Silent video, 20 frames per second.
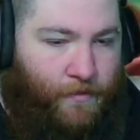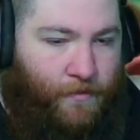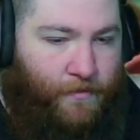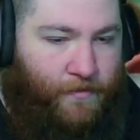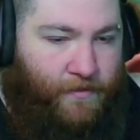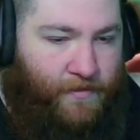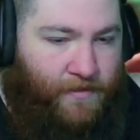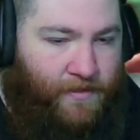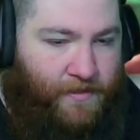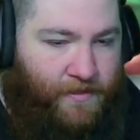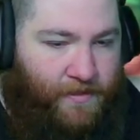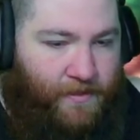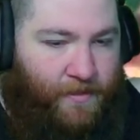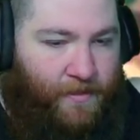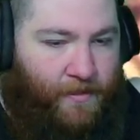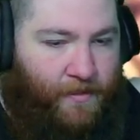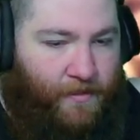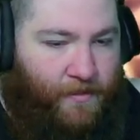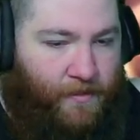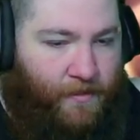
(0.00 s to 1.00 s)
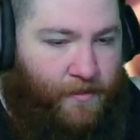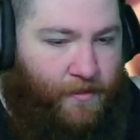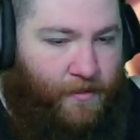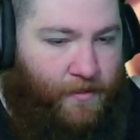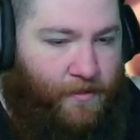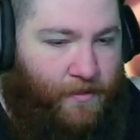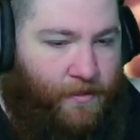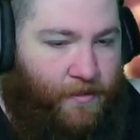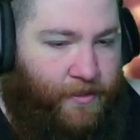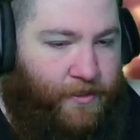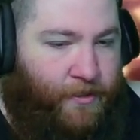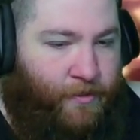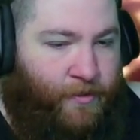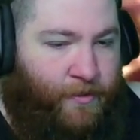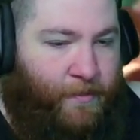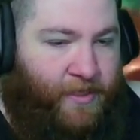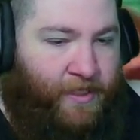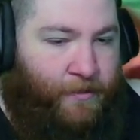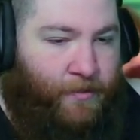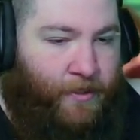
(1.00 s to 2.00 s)
Let's see. Are you the
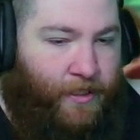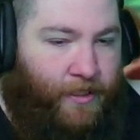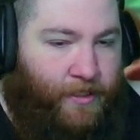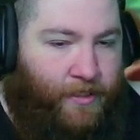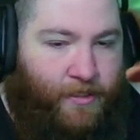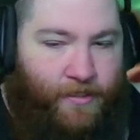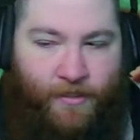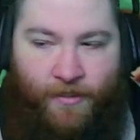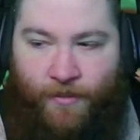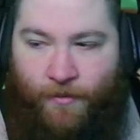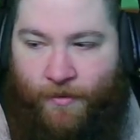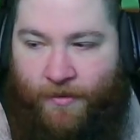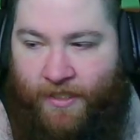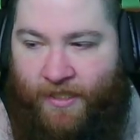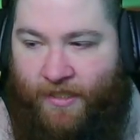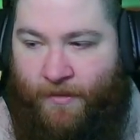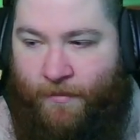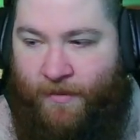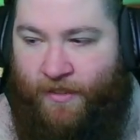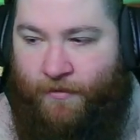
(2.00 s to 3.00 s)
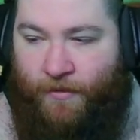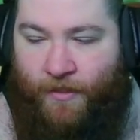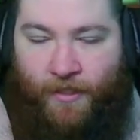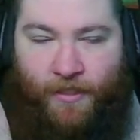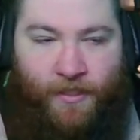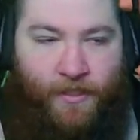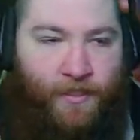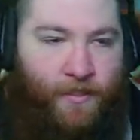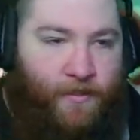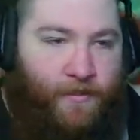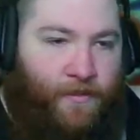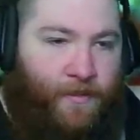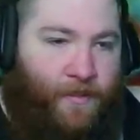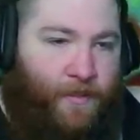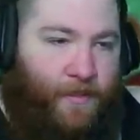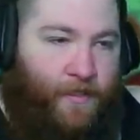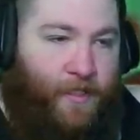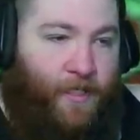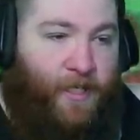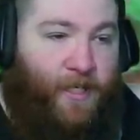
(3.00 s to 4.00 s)
money rock? You are not the money rock. Okay.
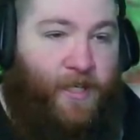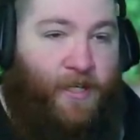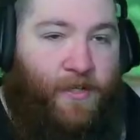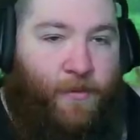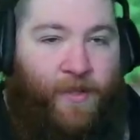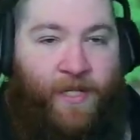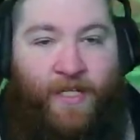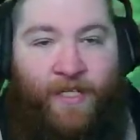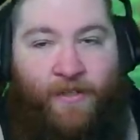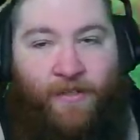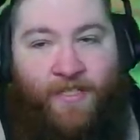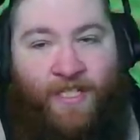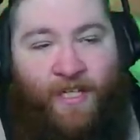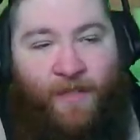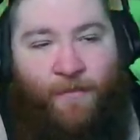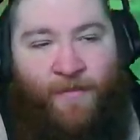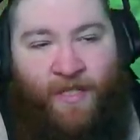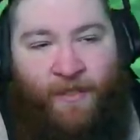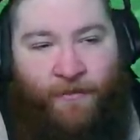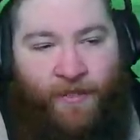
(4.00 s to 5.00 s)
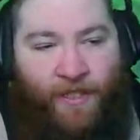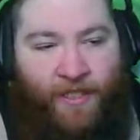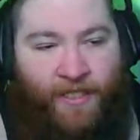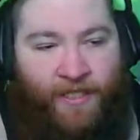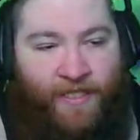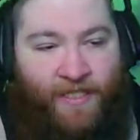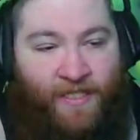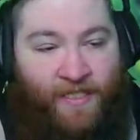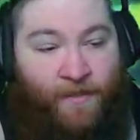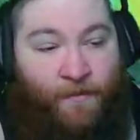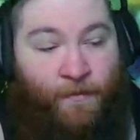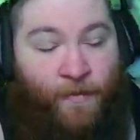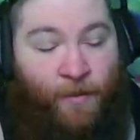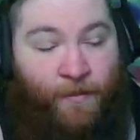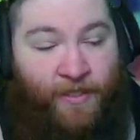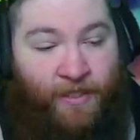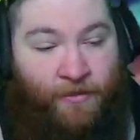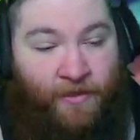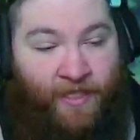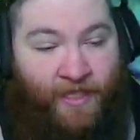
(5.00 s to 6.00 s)
The way you can tell the money rock is the
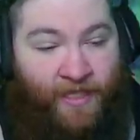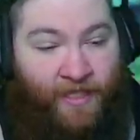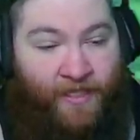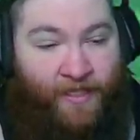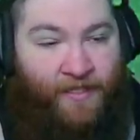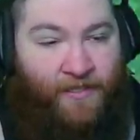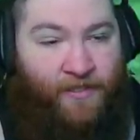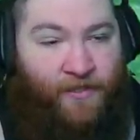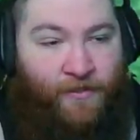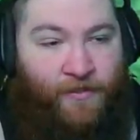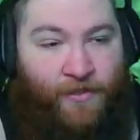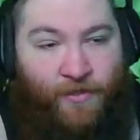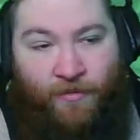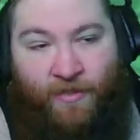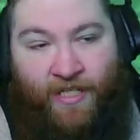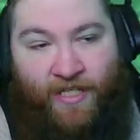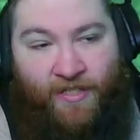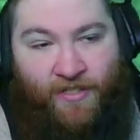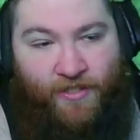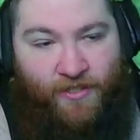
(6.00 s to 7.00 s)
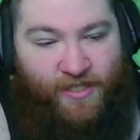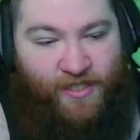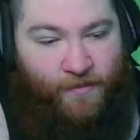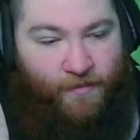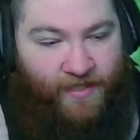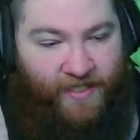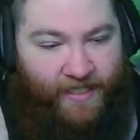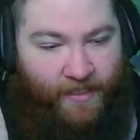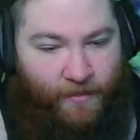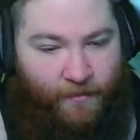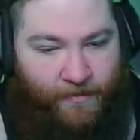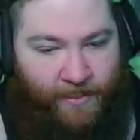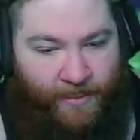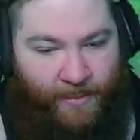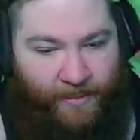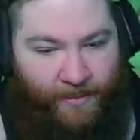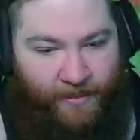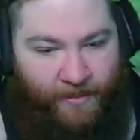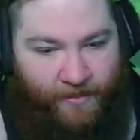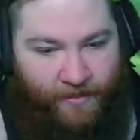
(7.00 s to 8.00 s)
moment you hit it, it turns red and starts spitting out
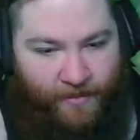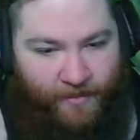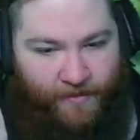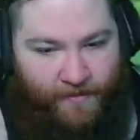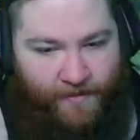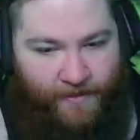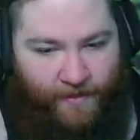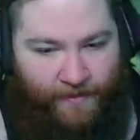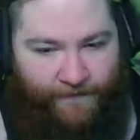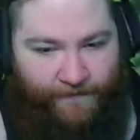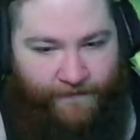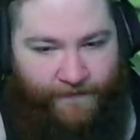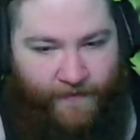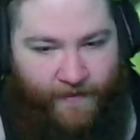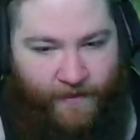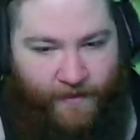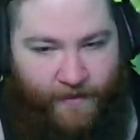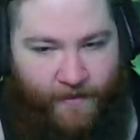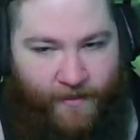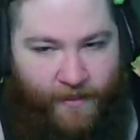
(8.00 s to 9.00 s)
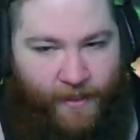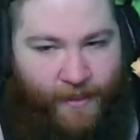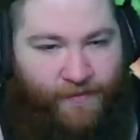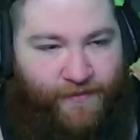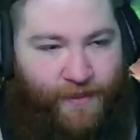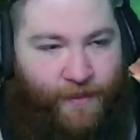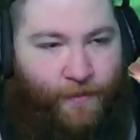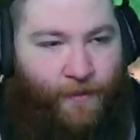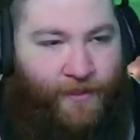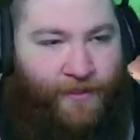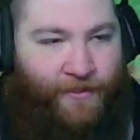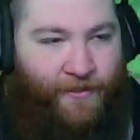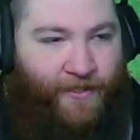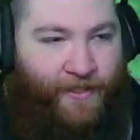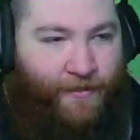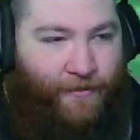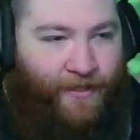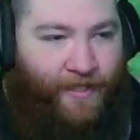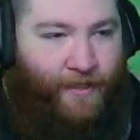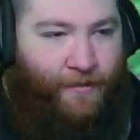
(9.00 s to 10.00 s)
money. So, if you're
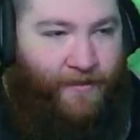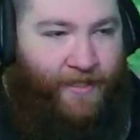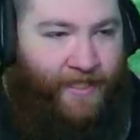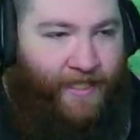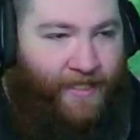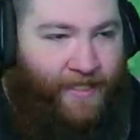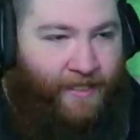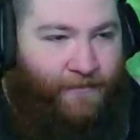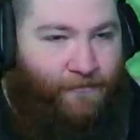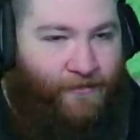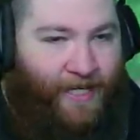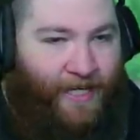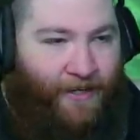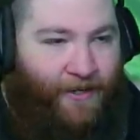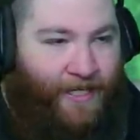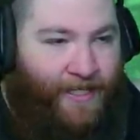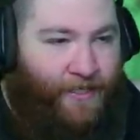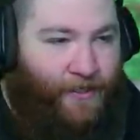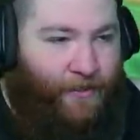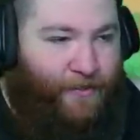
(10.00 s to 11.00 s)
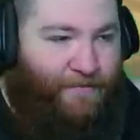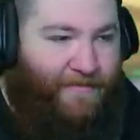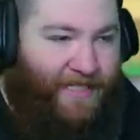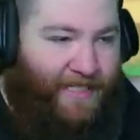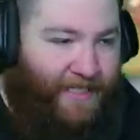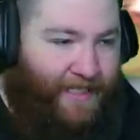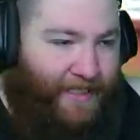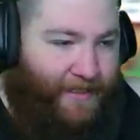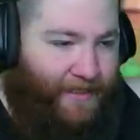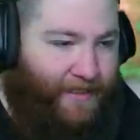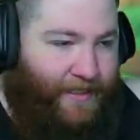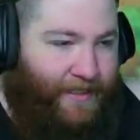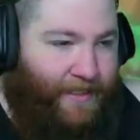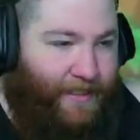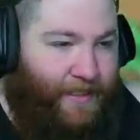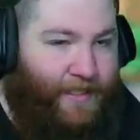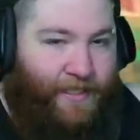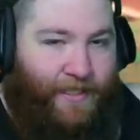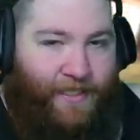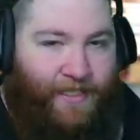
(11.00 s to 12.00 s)
wondering why I'm like, how I know immediately,
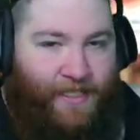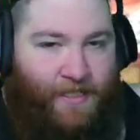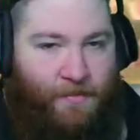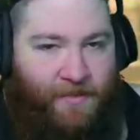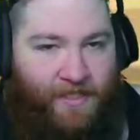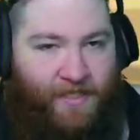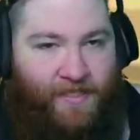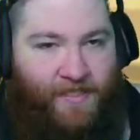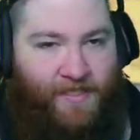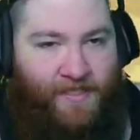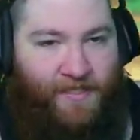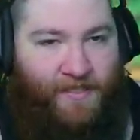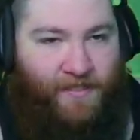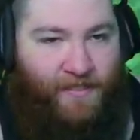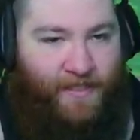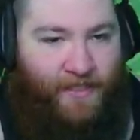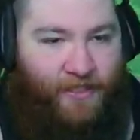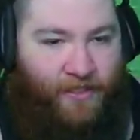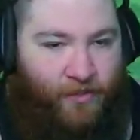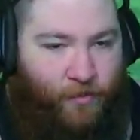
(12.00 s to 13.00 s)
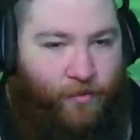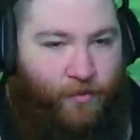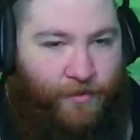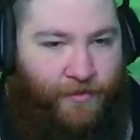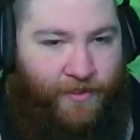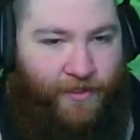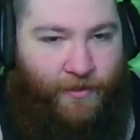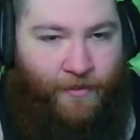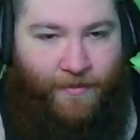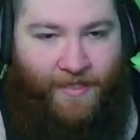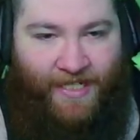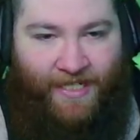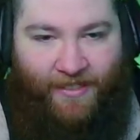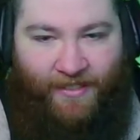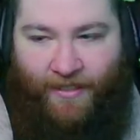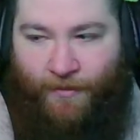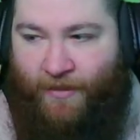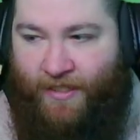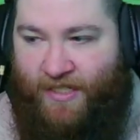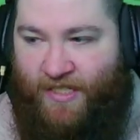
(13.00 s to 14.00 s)
it's because you will know
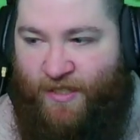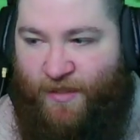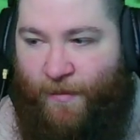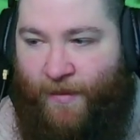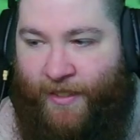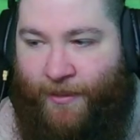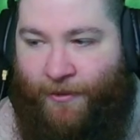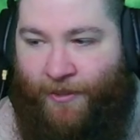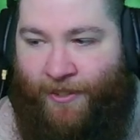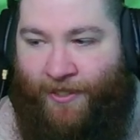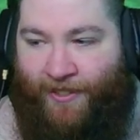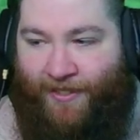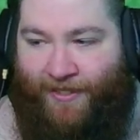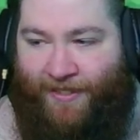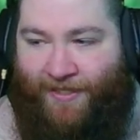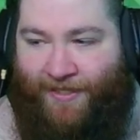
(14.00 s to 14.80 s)
immediately when it's the money rock.